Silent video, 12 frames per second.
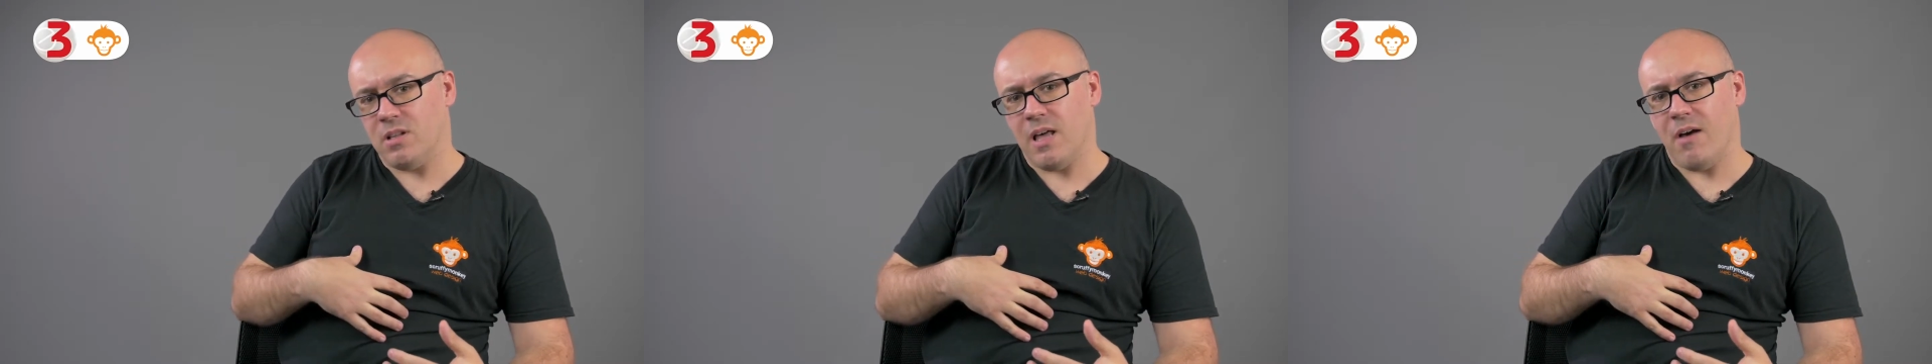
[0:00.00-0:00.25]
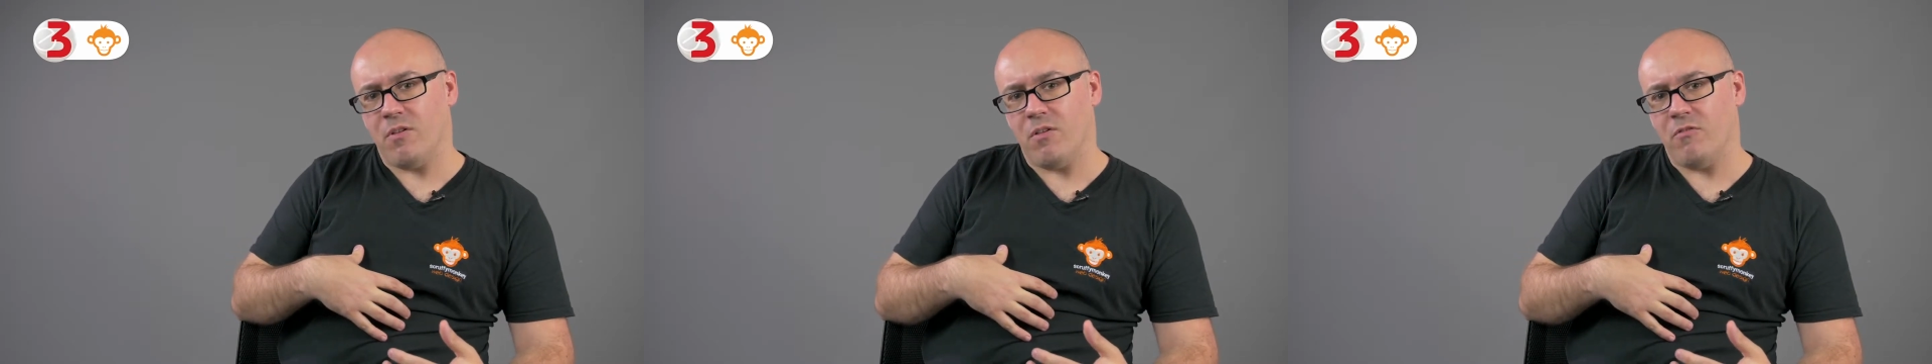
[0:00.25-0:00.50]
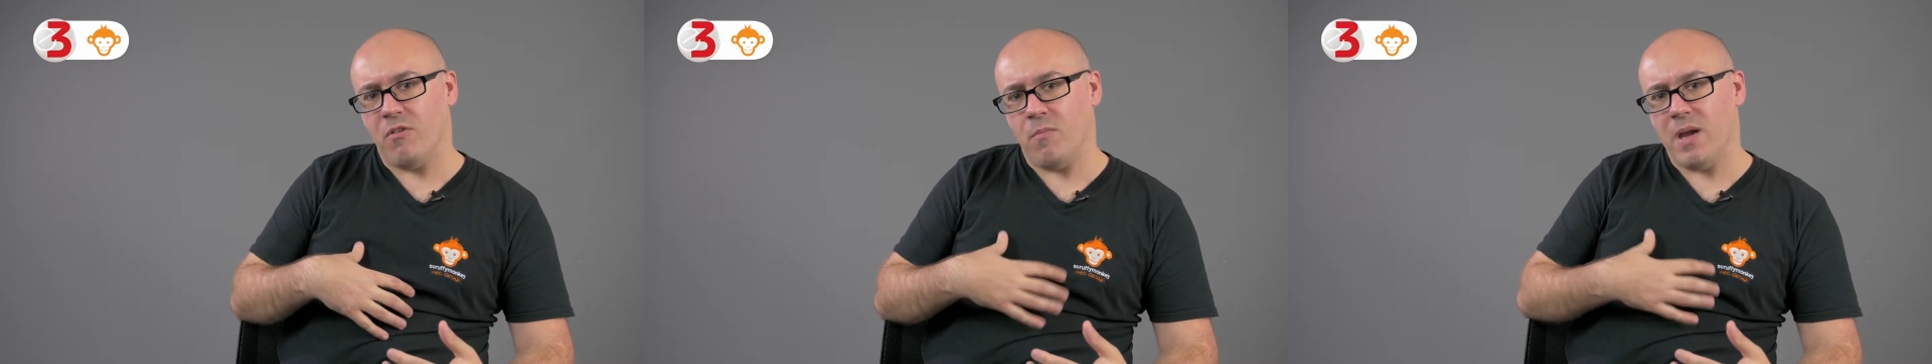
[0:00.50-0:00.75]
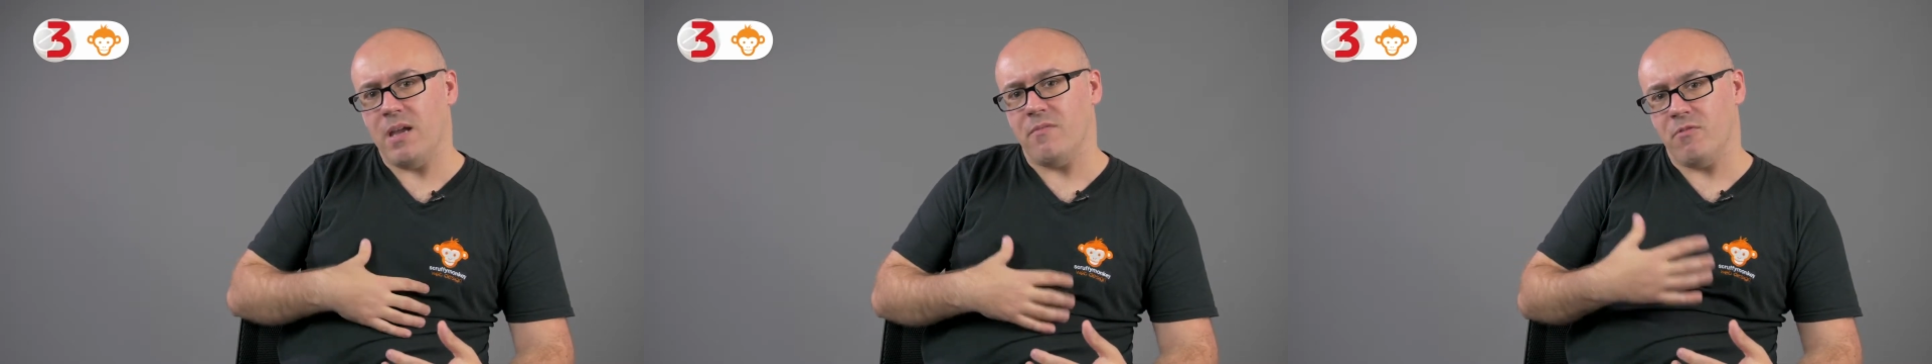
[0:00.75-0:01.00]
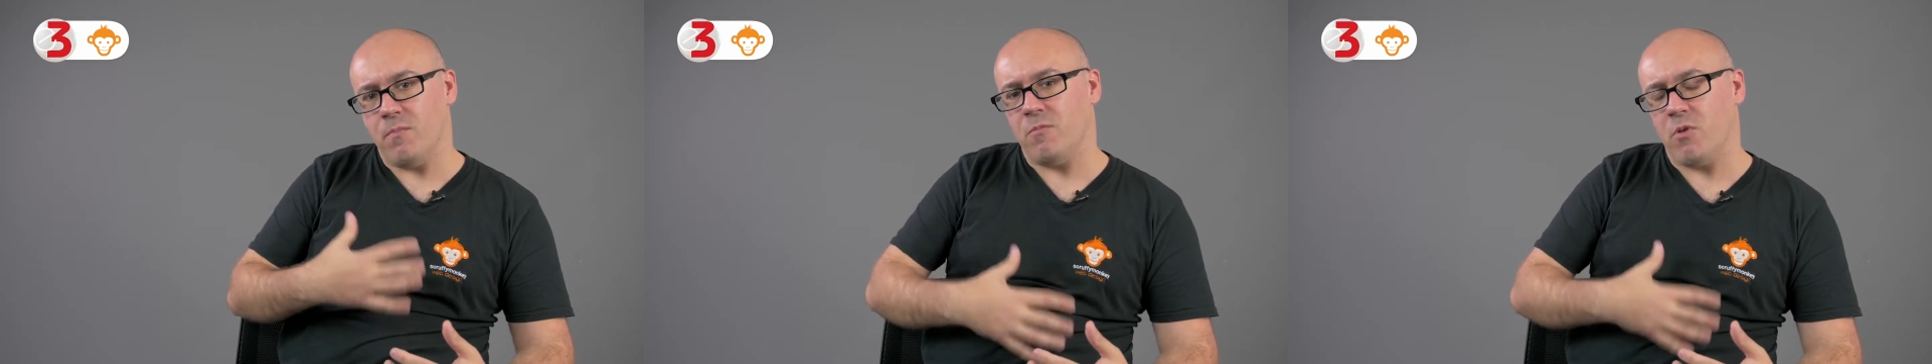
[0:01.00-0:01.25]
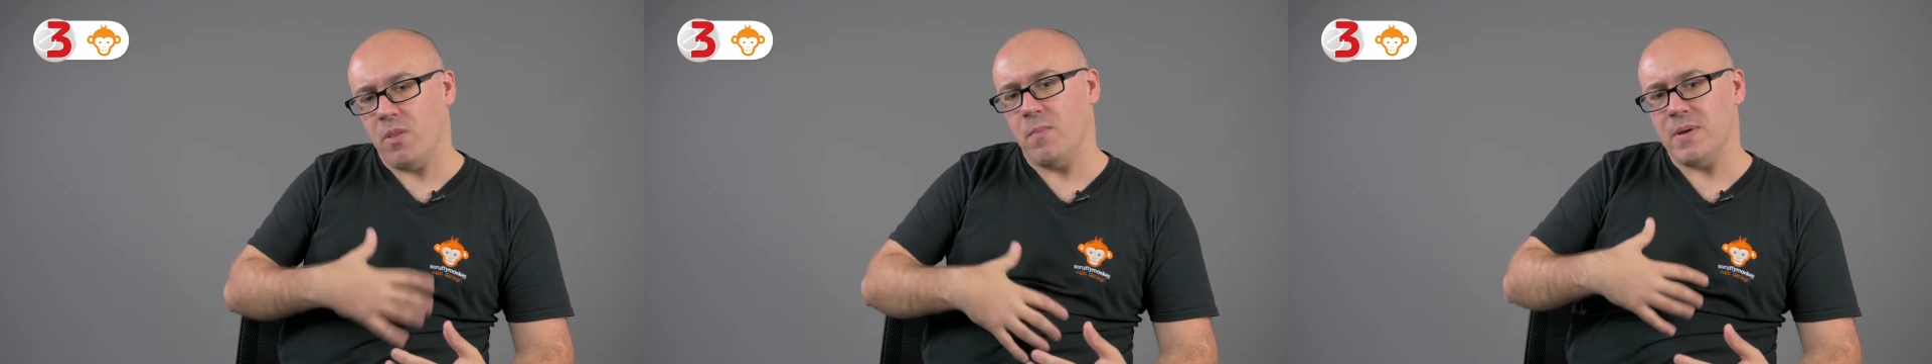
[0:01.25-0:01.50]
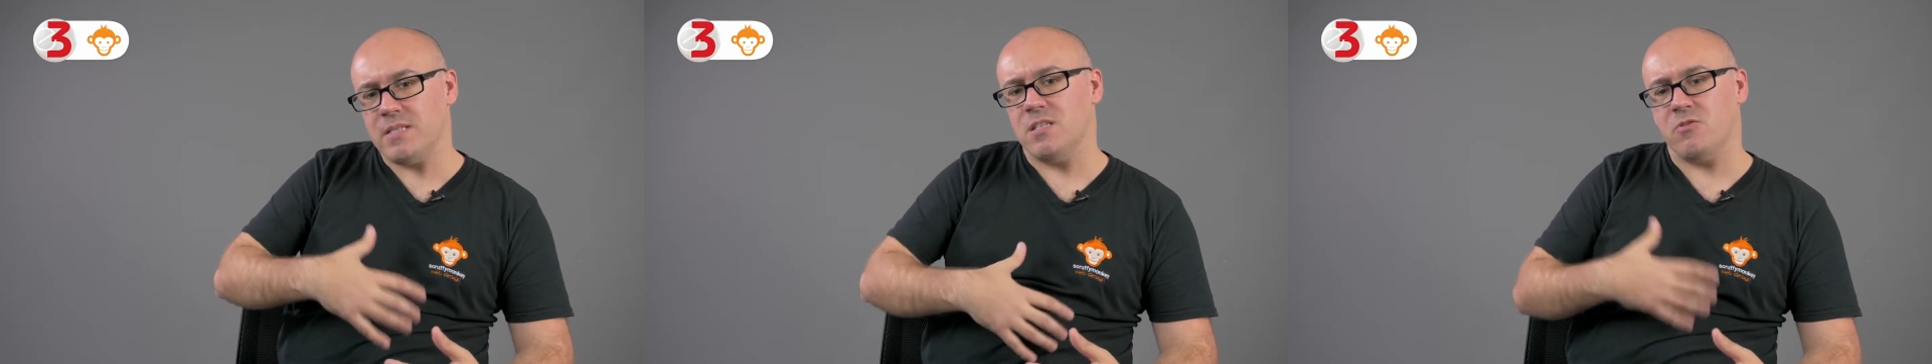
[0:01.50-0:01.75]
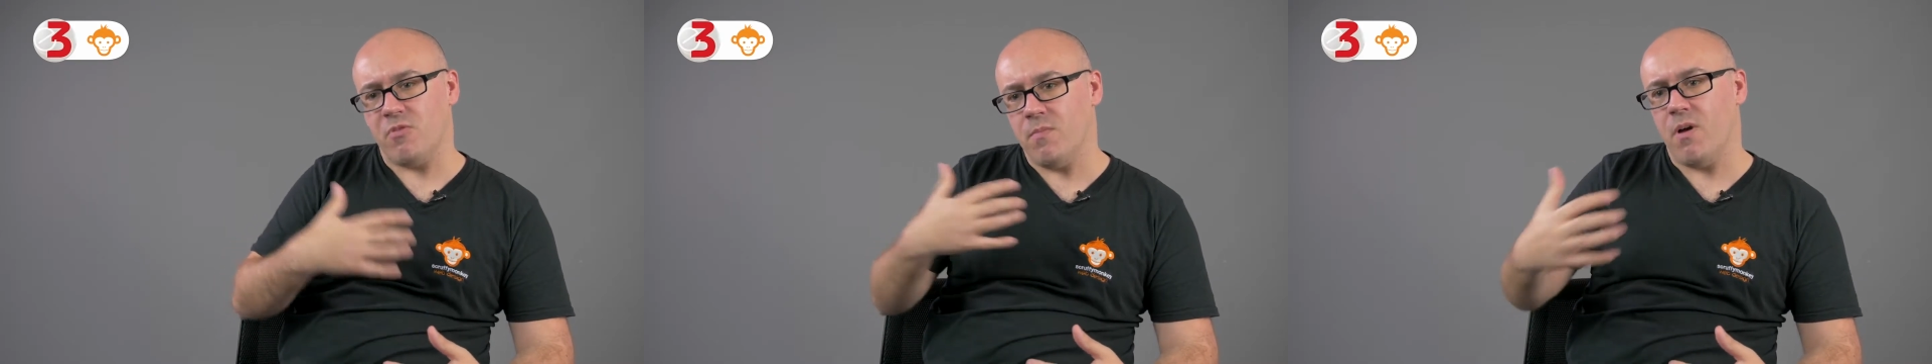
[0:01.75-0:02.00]
level for me, from growing the
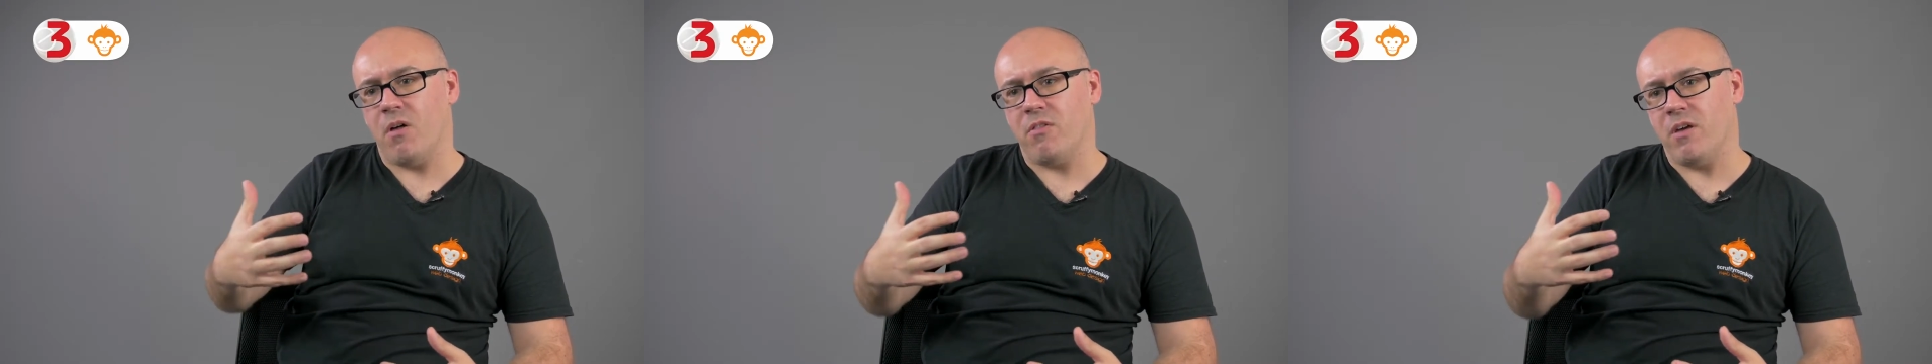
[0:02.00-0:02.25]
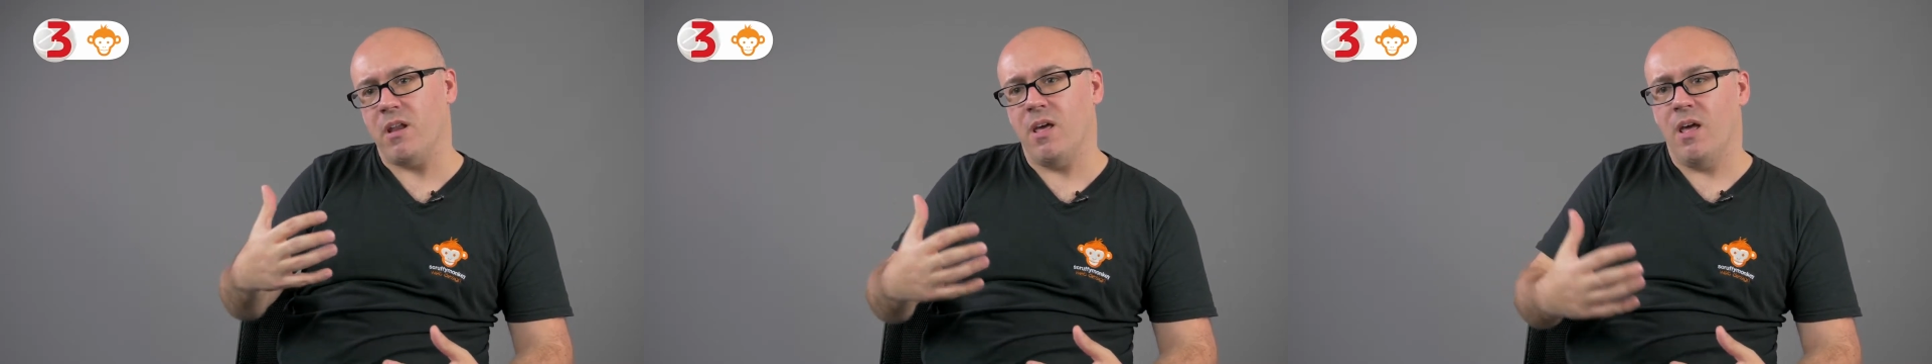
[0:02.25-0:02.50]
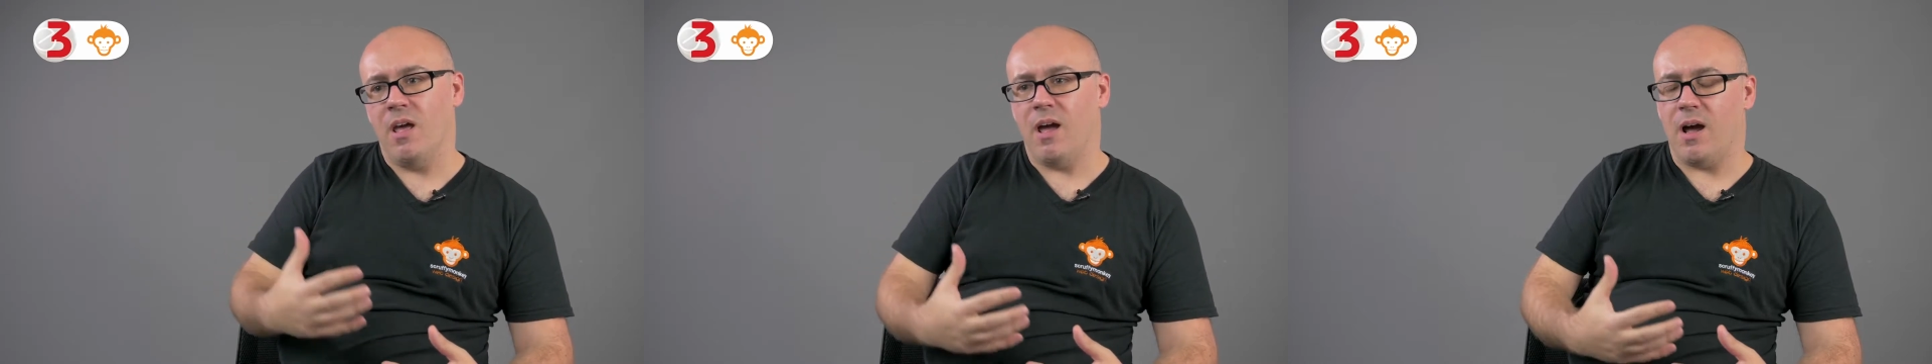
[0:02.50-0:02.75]
business from nothing.